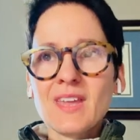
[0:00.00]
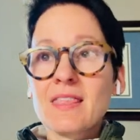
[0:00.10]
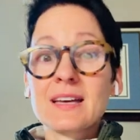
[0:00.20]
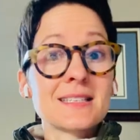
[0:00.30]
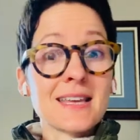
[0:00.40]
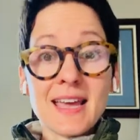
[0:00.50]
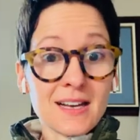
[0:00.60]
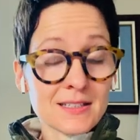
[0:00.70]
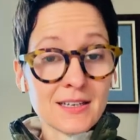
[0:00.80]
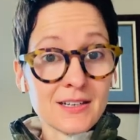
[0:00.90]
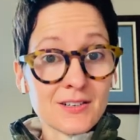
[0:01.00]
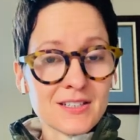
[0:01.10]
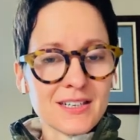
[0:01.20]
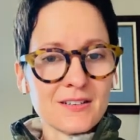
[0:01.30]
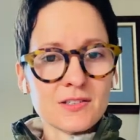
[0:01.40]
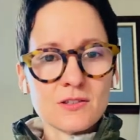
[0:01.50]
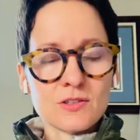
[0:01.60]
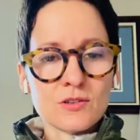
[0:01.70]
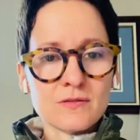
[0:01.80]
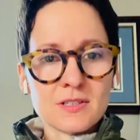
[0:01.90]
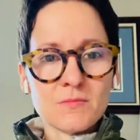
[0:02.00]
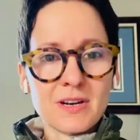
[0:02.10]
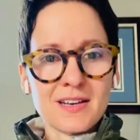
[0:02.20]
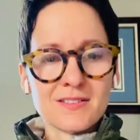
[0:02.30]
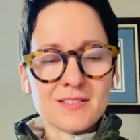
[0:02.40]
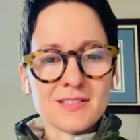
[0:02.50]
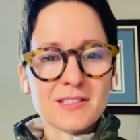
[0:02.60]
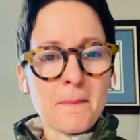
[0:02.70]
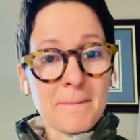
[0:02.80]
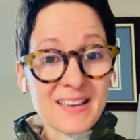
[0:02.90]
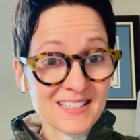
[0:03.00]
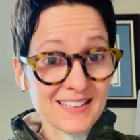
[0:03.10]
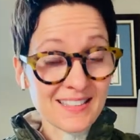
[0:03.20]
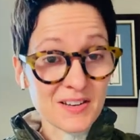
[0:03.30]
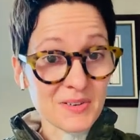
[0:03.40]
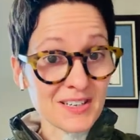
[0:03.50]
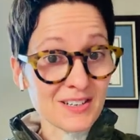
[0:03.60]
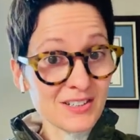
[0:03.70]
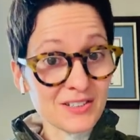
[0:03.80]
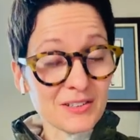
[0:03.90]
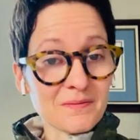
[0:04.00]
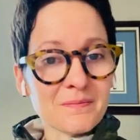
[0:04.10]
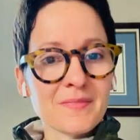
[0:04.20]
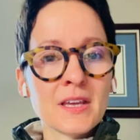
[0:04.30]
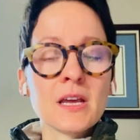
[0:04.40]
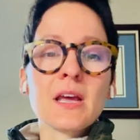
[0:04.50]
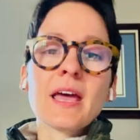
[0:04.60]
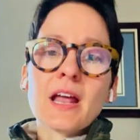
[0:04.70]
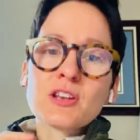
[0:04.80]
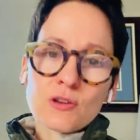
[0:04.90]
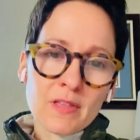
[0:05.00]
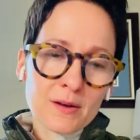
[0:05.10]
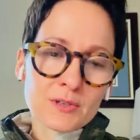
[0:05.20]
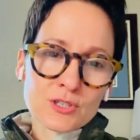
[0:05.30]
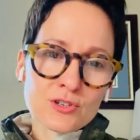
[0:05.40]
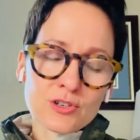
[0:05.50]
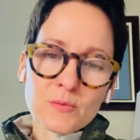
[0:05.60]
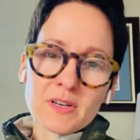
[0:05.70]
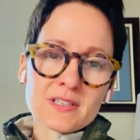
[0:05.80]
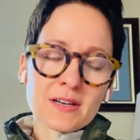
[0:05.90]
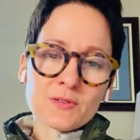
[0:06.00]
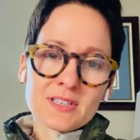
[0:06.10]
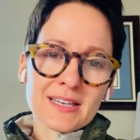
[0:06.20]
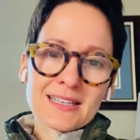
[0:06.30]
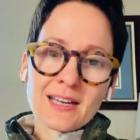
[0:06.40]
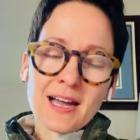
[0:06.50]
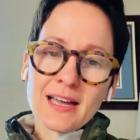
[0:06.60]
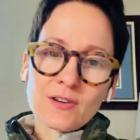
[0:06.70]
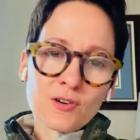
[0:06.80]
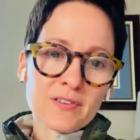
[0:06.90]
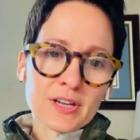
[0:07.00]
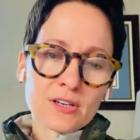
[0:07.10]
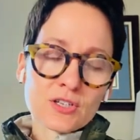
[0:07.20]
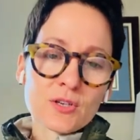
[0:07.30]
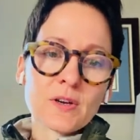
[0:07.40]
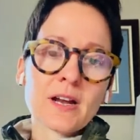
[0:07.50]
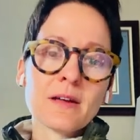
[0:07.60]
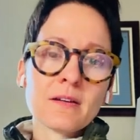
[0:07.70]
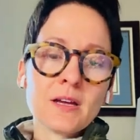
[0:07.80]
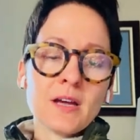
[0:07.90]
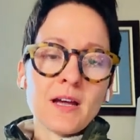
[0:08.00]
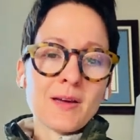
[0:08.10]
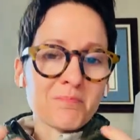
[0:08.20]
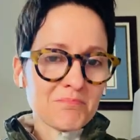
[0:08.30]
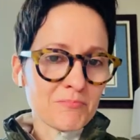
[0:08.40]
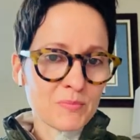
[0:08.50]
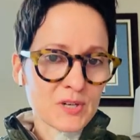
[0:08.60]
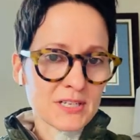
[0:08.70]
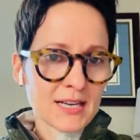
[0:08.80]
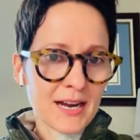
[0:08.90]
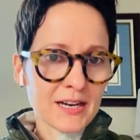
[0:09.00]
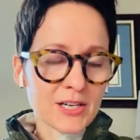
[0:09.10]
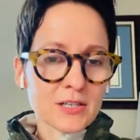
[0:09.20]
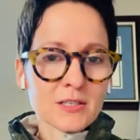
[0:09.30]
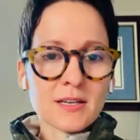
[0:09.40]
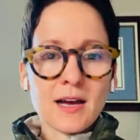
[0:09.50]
that to get outside ourselves and serve someone else is the best thing that we can do. And I knew that was true because I was like, I don't know if I can do it. I'm pretty tired.